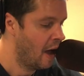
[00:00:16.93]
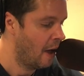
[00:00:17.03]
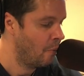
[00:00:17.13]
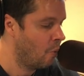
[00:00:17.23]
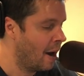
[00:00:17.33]

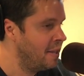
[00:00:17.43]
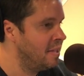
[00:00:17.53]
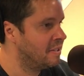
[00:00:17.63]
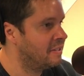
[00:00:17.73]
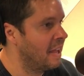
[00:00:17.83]
Uh, why do
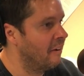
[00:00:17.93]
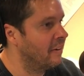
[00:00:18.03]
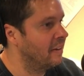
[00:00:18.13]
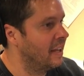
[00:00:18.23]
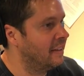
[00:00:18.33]
you stare
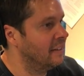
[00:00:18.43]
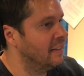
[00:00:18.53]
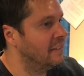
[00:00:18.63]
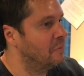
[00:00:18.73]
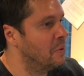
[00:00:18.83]
at like
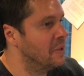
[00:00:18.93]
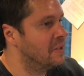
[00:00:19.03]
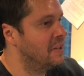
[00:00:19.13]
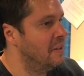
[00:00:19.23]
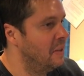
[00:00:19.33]
the, when the
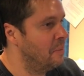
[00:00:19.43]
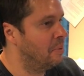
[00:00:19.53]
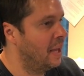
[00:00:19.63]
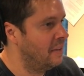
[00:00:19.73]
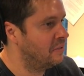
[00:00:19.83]
ceiling
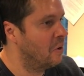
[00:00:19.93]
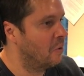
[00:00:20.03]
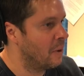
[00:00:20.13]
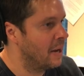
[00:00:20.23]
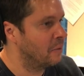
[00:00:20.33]
blades go
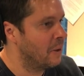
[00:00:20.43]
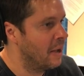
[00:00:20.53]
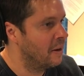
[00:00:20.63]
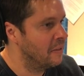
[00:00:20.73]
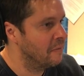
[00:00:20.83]
around and
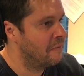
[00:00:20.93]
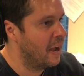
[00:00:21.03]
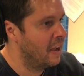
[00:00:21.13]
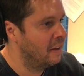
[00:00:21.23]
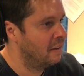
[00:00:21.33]
around on the
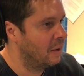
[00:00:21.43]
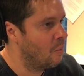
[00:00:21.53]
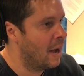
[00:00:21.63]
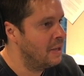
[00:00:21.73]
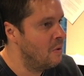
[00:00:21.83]
fan? Like,
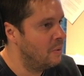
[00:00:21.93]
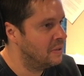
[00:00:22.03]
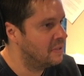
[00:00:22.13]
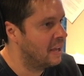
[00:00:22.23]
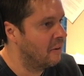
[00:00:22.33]
why do you always
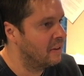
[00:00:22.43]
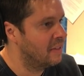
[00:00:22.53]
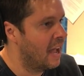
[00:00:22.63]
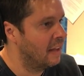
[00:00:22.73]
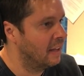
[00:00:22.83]
stare at that?